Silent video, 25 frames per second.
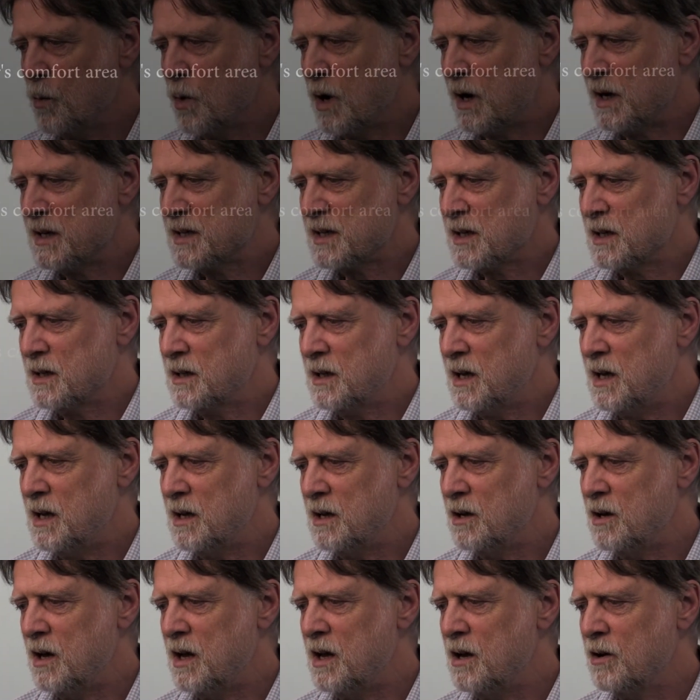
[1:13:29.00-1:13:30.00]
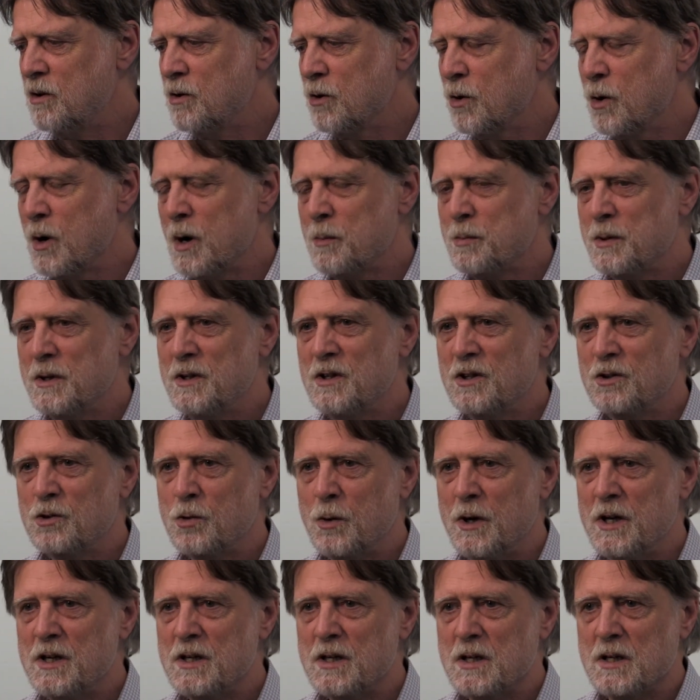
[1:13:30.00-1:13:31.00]
Well, he grew up in the
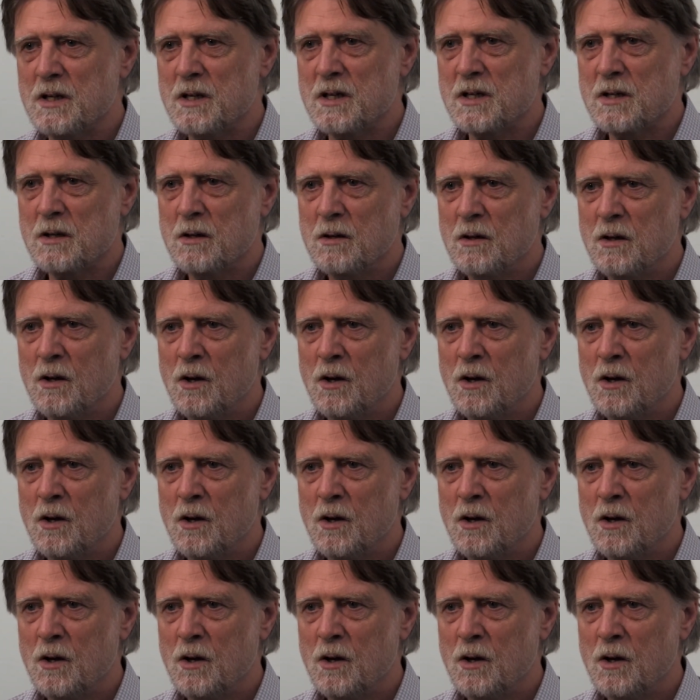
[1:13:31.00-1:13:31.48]
20s,